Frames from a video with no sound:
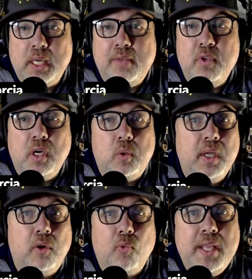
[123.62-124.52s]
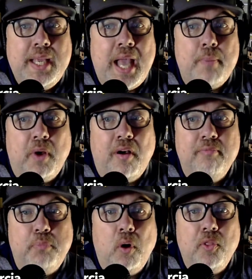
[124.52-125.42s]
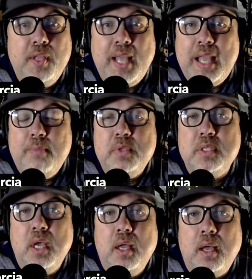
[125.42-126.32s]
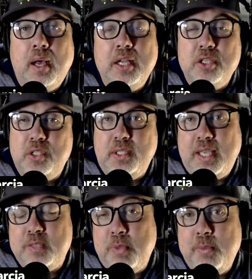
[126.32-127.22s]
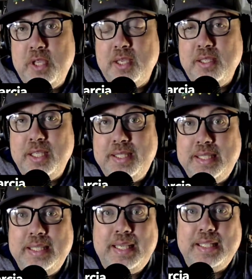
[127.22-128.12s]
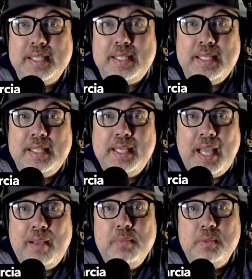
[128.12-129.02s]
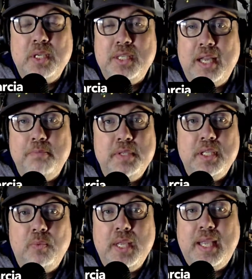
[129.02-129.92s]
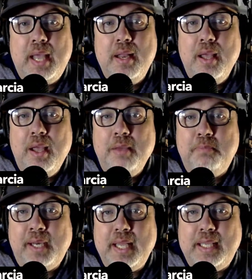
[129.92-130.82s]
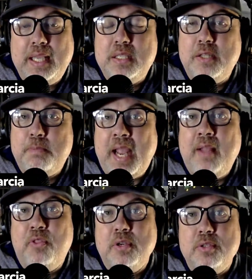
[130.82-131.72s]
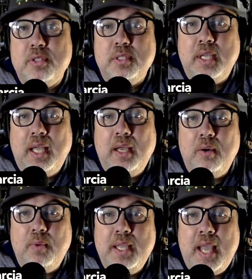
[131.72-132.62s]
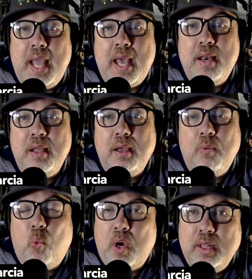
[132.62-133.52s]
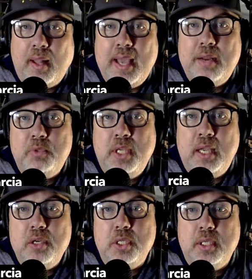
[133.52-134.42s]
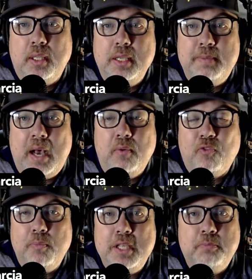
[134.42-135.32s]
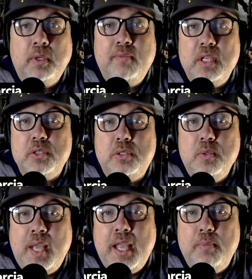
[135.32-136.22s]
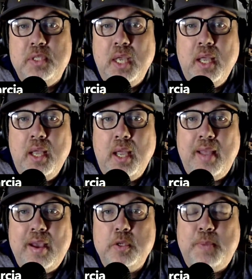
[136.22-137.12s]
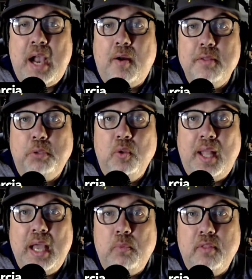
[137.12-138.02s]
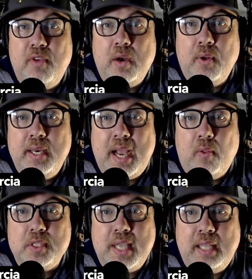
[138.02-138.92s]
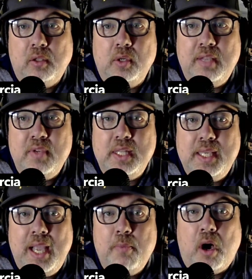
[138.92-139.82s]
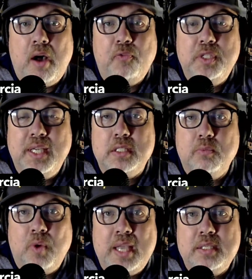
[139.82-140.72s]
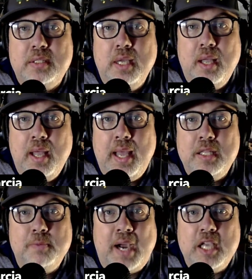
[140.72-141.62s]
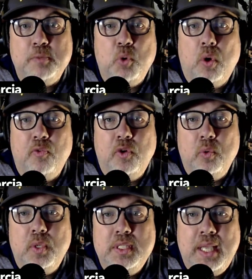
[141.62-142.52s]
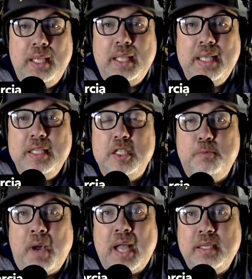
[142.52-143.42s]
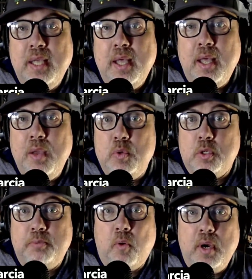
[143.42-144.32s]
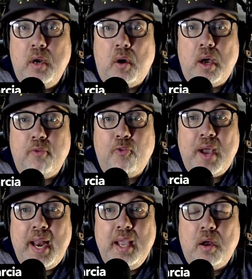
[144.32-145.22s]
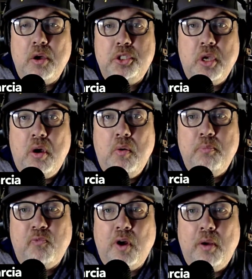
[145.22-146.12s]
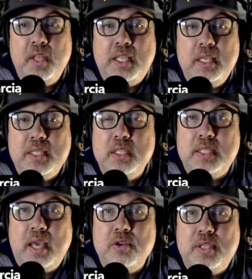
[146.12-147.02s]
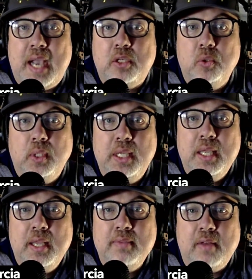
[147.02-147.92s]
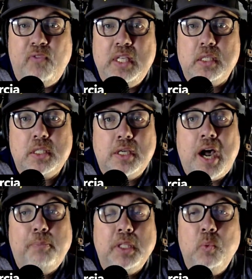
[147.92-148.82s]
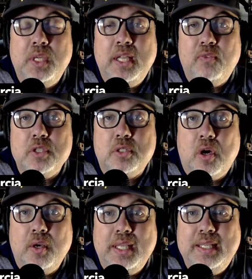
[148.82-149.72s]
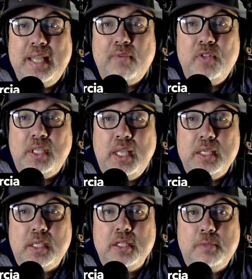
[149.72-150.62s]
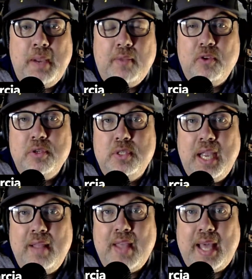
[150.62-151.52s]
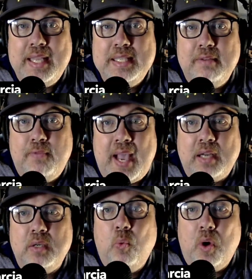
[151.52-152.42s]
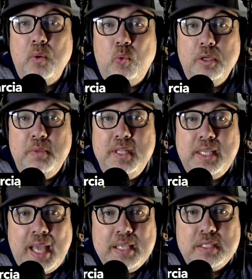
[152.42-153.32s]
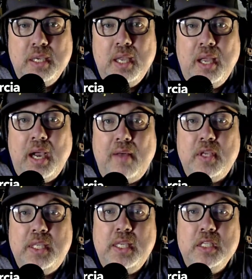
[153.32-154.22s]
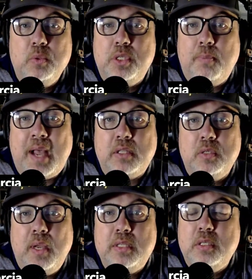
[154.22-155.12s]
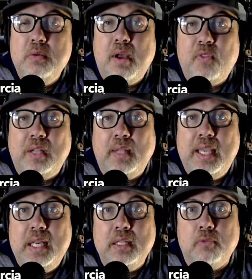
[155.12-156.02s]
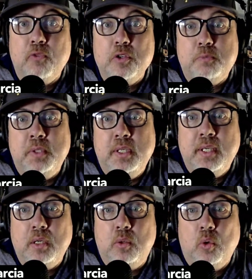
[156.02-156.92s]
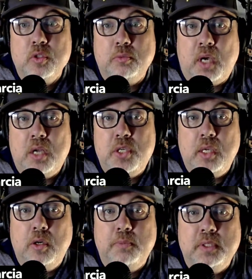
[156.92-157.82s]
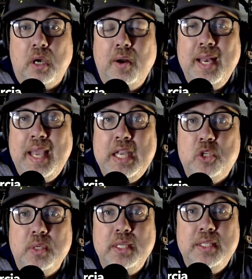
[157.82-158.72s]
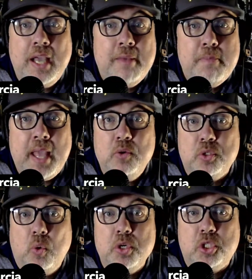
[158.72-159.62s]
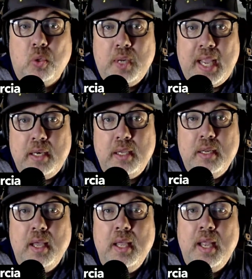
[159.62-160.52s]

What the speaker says: We're going to give you a quick recap of both games, just in case maybe you didn't get to see the games because you had a busy weekend. But against the Panthers, we had one lineup change to tell you about from the previous two games, and that was back on the blue line with veteran Alex Edler giving the game off to get some rest, and Tobias Bjornfoot would take his spot. It was reported on Friday on our show from the Kings insider Zach Dooley that Phoenix Copley would get the start in net for the Kings against the Panthers, and that is, in fact, what would be the case. The Kings would jump out to a 2-0 lead in the first period on goals from Andre Kopitar and Adrian Kempe, who scored shorthanded.